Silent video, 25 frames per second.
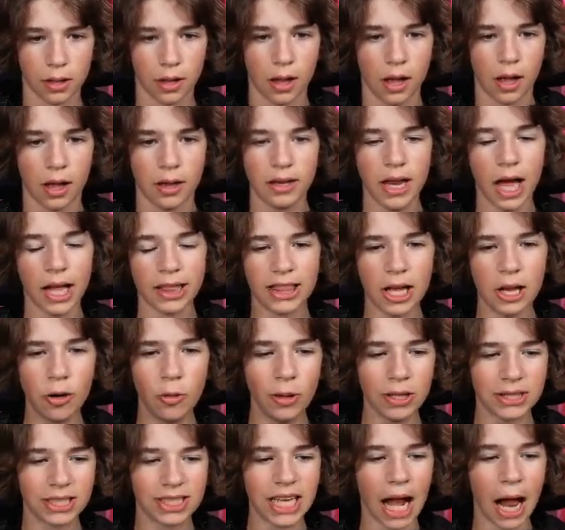Nothing
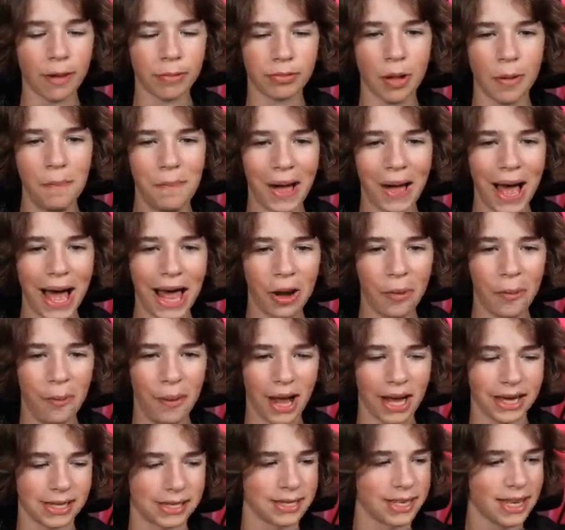will stop the battle
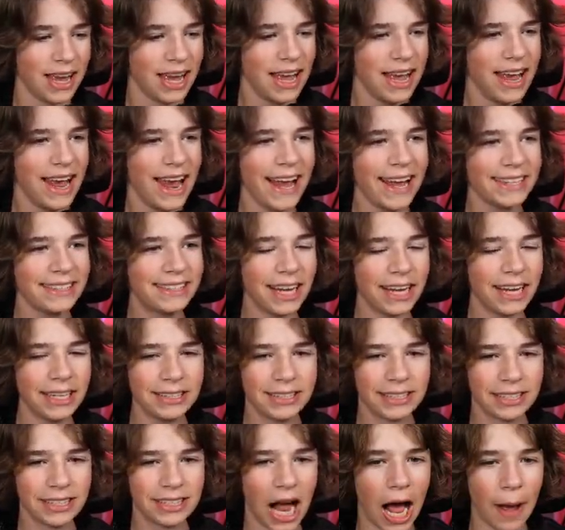bus. It's
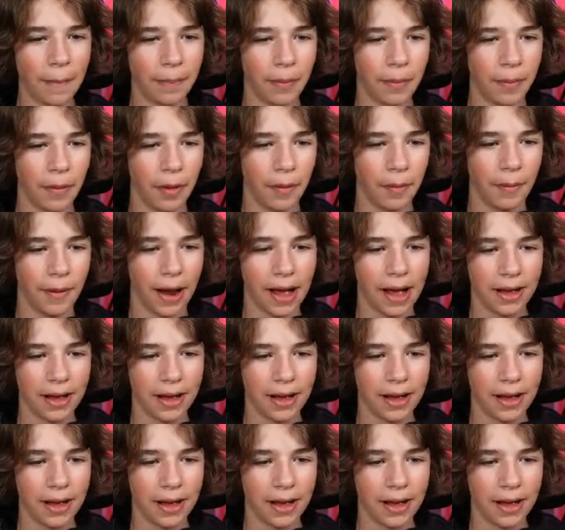unstoppable, bruh.